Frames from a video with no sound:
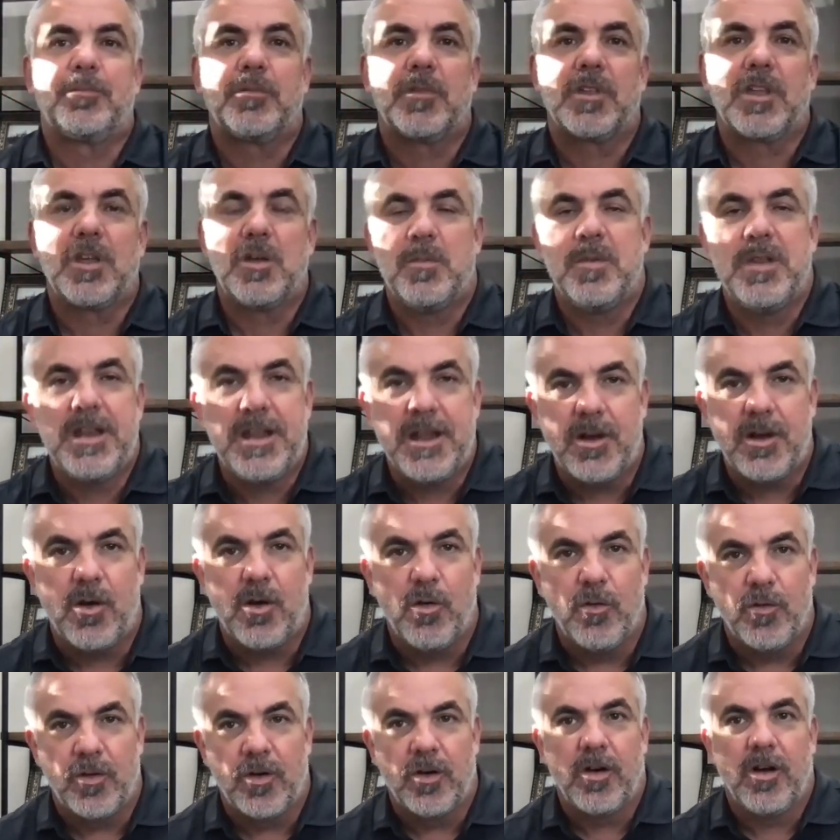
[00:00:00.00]
committee
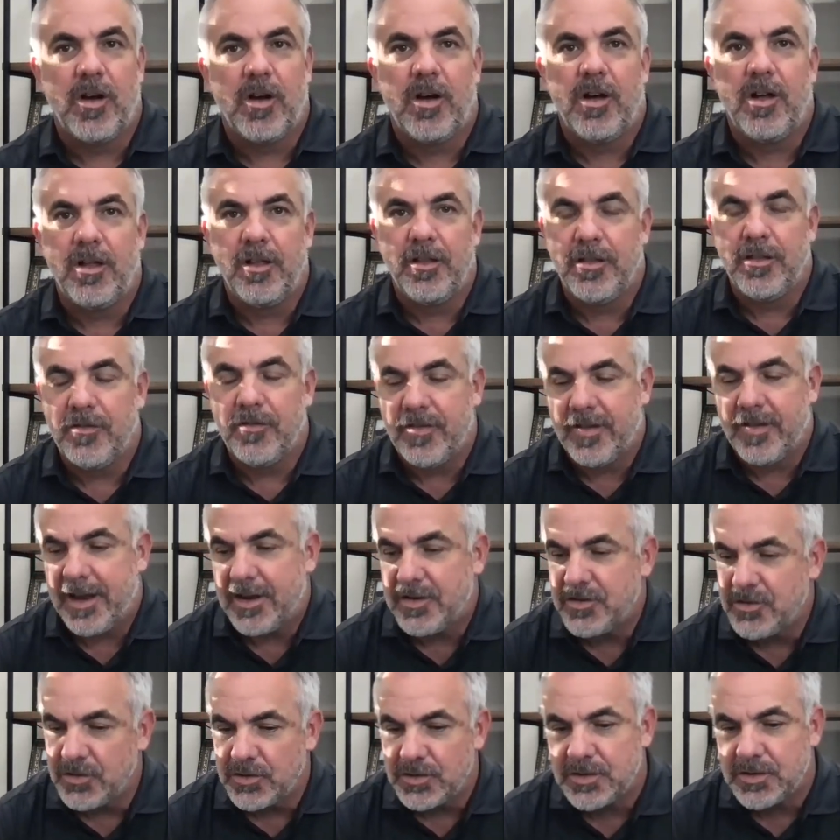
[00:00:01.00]
over all the
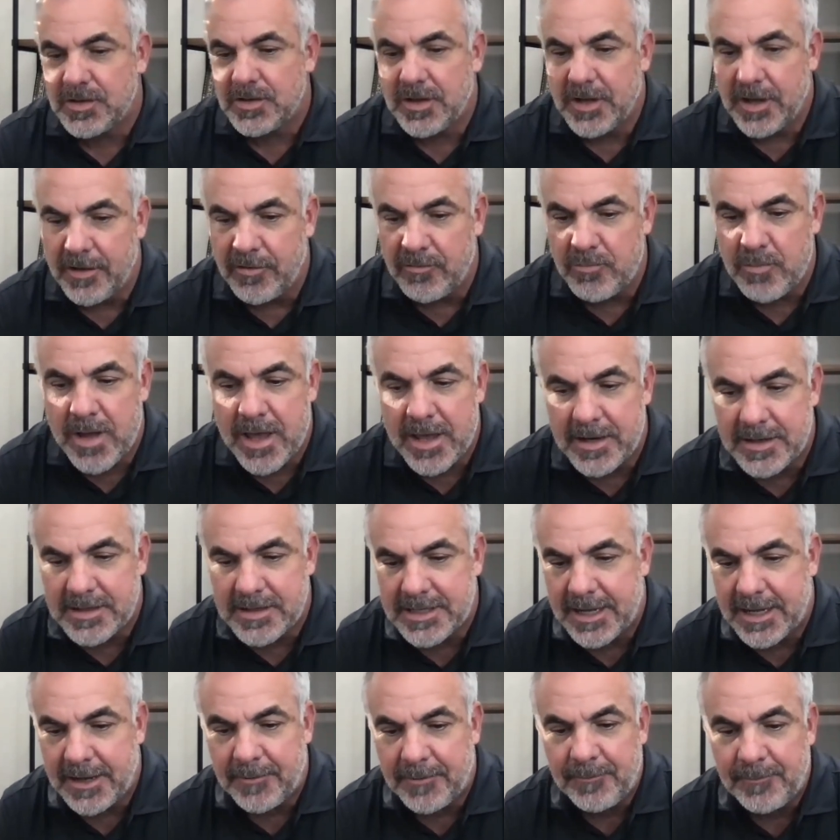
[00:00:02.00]
financials of
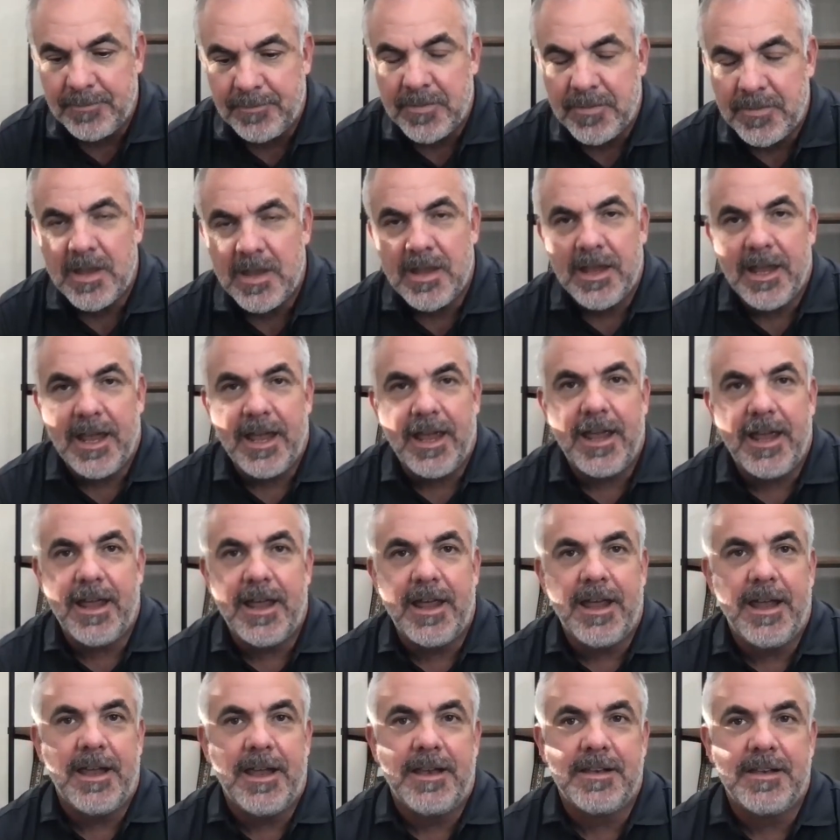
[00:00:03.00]
Mannatech,
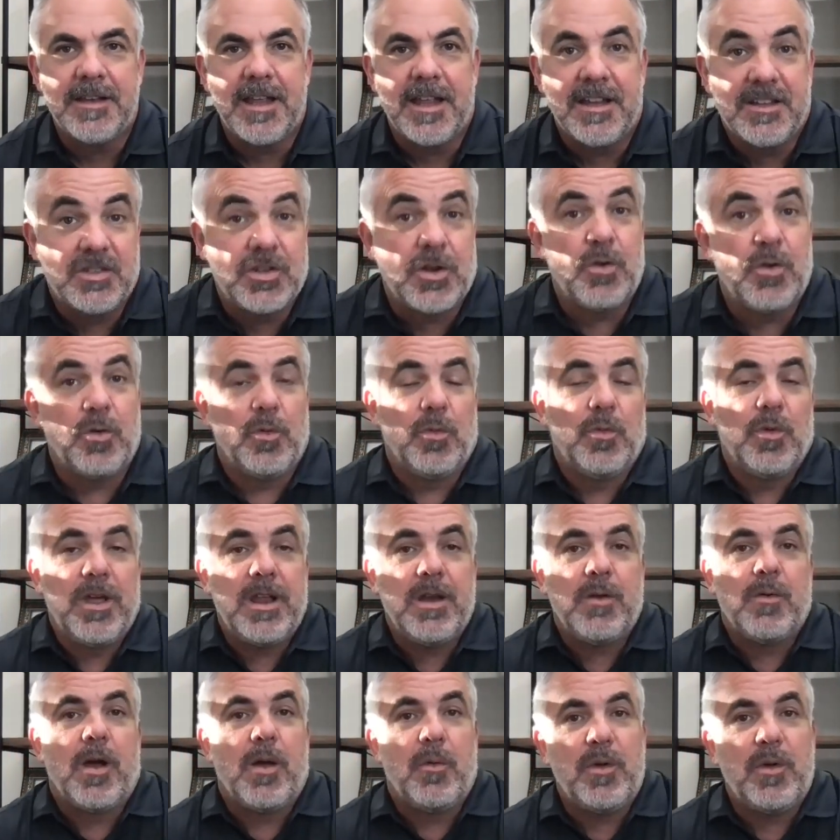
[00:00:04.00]
and so
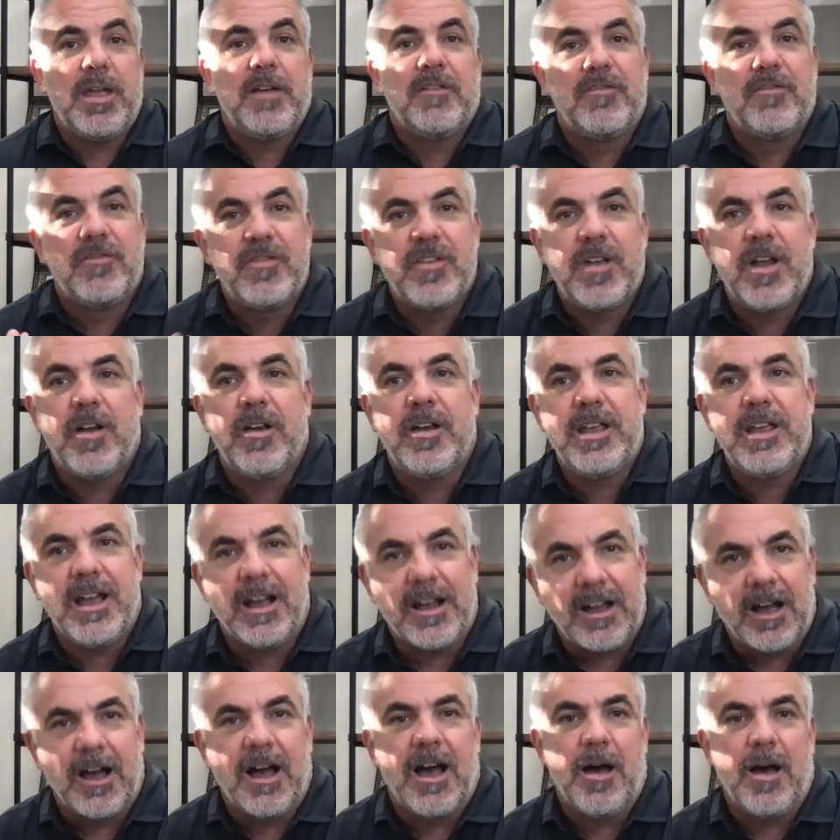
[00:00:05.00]
anyway, we have very
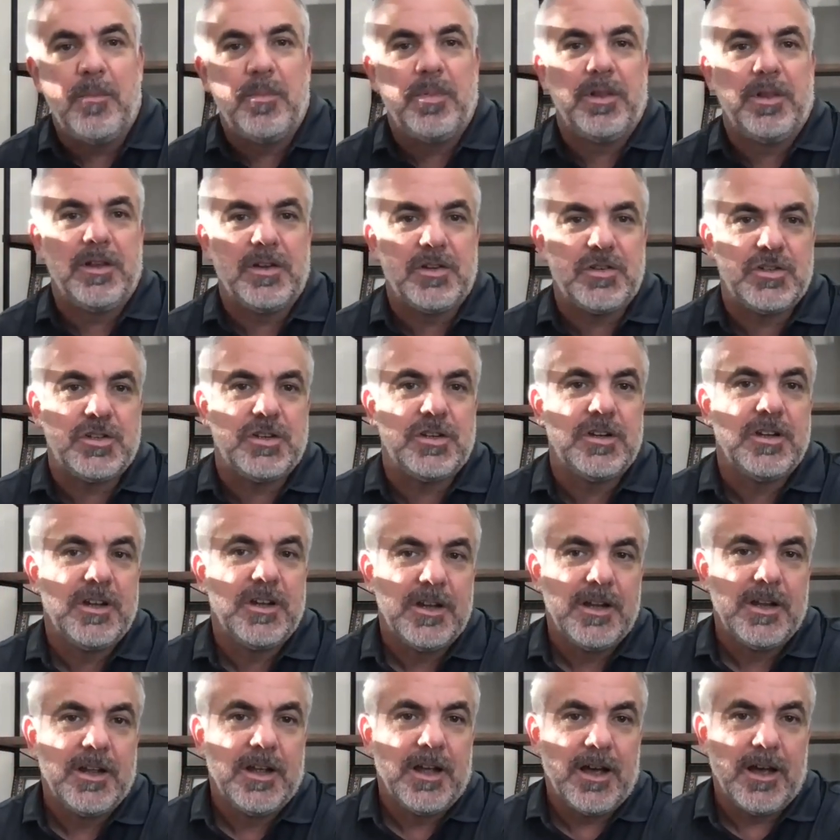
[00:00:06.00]
accomplished
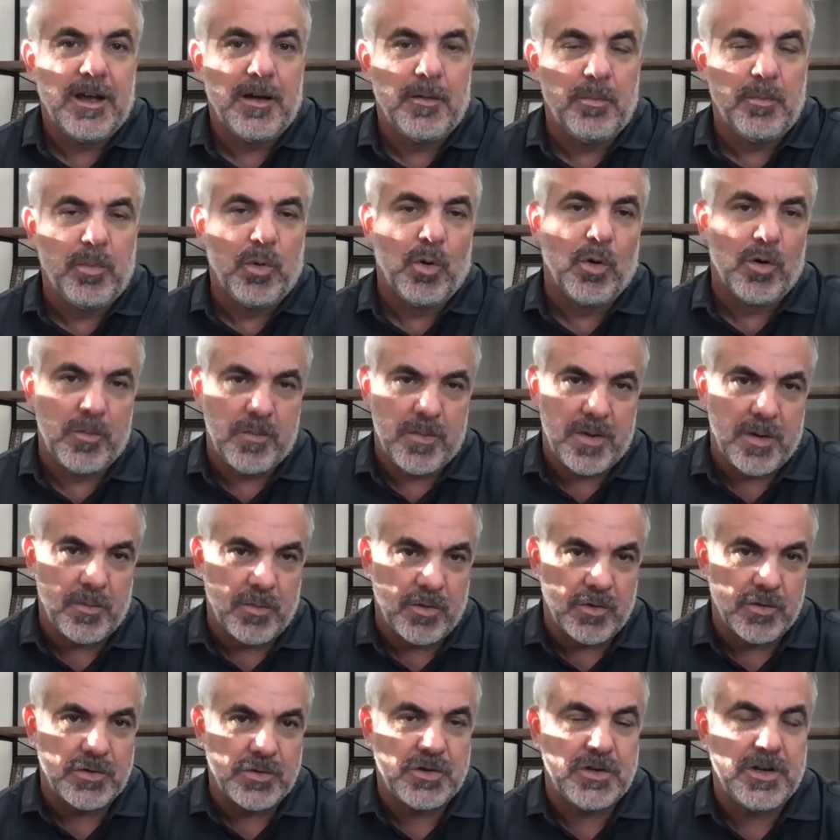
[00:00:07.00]
board
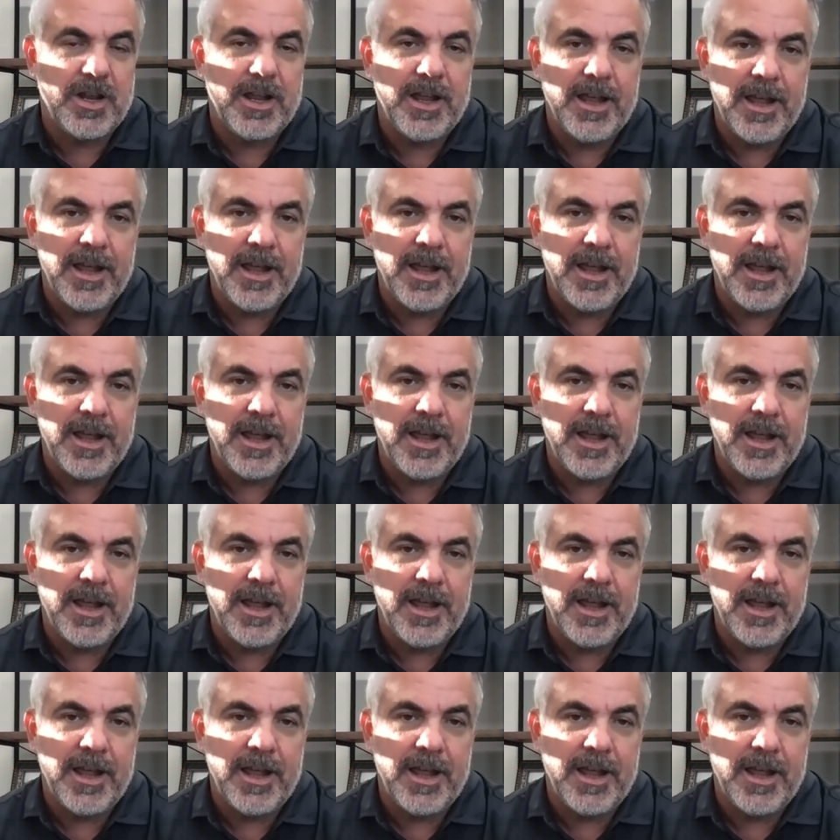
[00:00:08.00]
members.